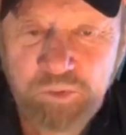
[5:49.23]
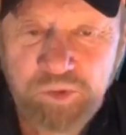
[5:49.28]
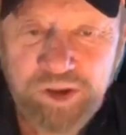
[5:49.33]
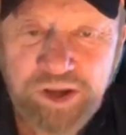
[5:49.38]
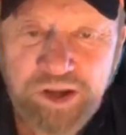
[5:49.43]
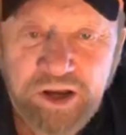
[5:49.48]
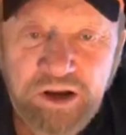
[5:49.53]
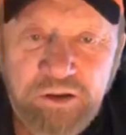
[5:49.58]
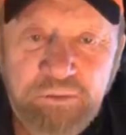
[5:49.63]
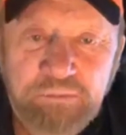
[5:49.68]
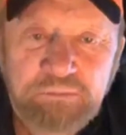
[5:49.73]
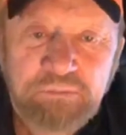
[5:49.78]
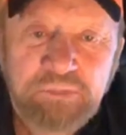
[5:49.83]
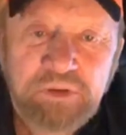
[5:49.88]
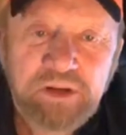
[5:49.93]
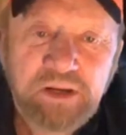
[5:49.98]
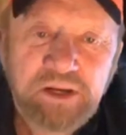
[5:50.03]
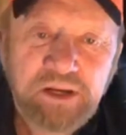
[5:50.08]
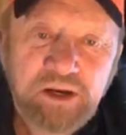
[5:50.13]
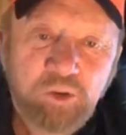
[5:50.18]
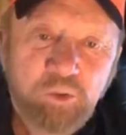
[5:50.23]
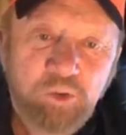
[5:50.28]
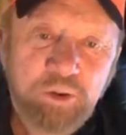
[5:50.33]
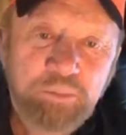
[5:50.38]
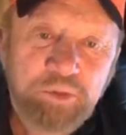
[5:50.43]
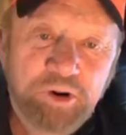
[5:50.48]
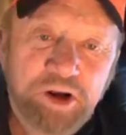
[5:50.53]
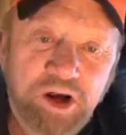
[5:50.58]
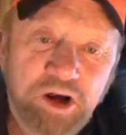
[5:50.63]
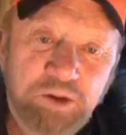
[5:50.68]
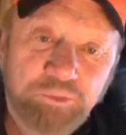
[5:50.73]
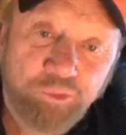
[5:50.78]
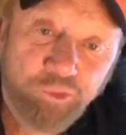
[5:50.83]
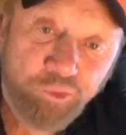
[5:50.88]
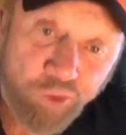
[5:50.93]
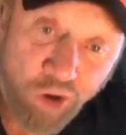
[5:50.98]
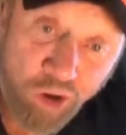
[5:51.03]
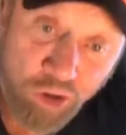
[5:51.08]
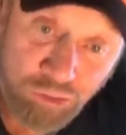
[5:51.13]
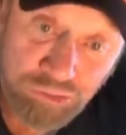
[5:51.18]
we become
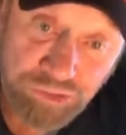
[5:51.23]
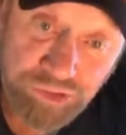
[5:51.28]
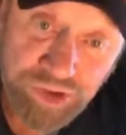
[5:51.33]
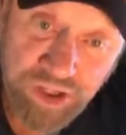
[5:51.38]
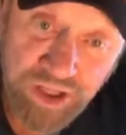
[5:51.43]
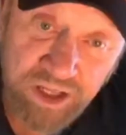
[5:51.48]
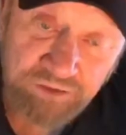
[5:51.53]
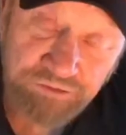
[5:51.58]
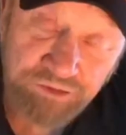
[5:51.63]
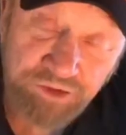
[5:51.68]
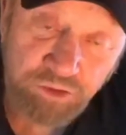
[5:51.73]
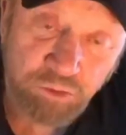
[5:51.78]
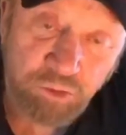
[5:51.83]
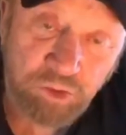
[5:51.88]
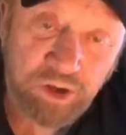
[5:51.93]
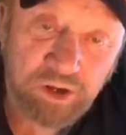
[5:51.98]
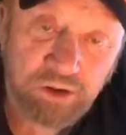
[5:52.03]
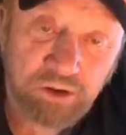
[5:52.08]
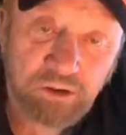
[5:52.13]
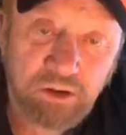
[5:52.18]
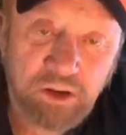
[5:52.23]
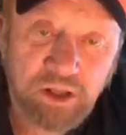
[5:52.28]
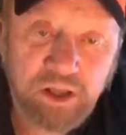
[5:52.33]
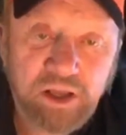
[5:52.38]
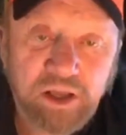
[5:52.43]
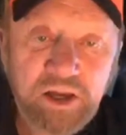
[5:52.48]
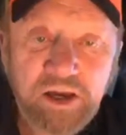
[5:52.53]
rote, if you will,